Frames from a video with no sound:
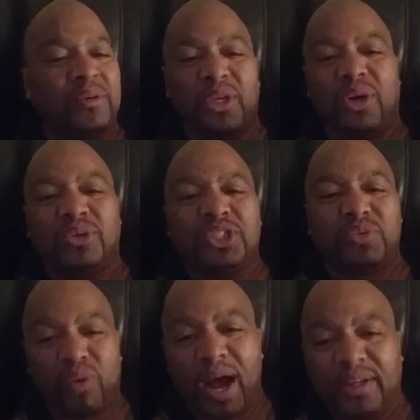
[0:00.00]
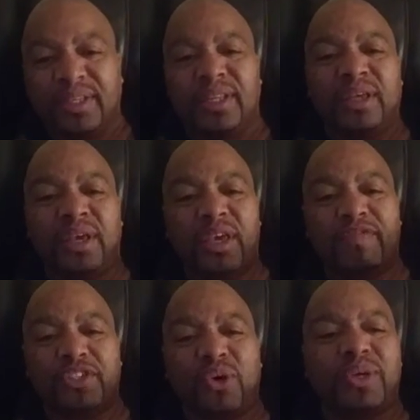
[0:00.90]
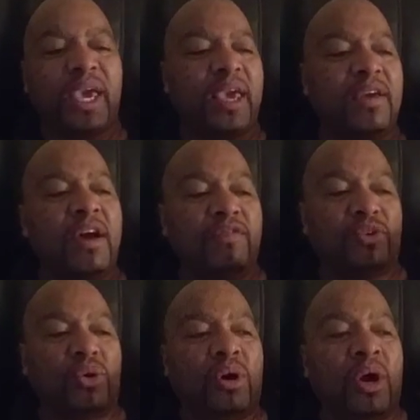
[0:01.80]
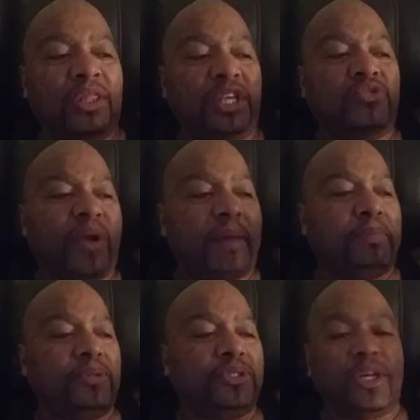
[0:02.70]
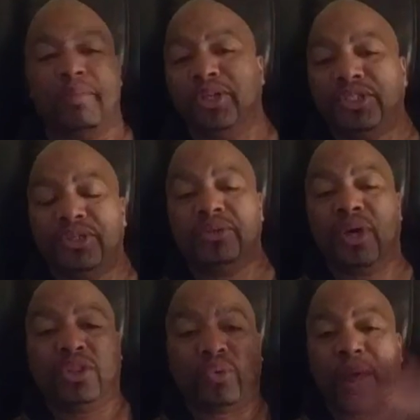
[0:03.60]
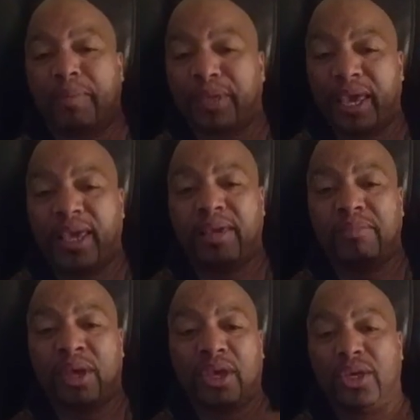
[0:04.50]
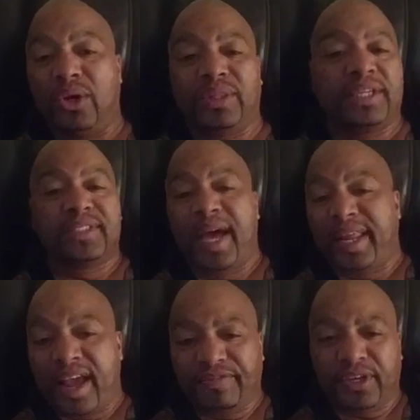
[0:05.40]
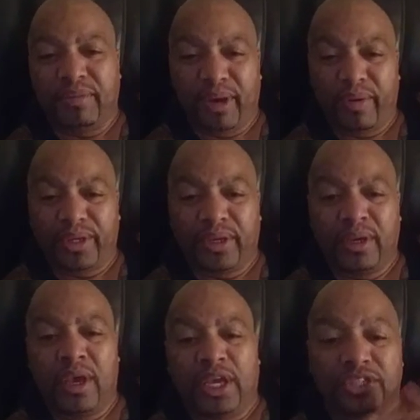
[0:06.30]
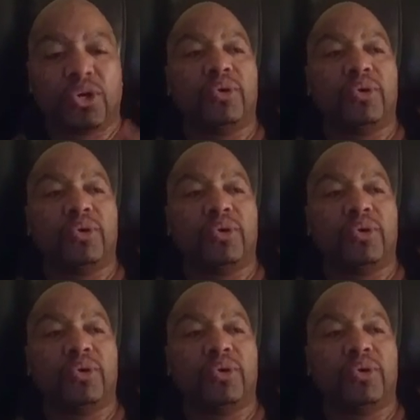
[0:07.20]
you know, she rocked it. If it's okay for these rappers to come into the rap game, you know, that's not African American, it's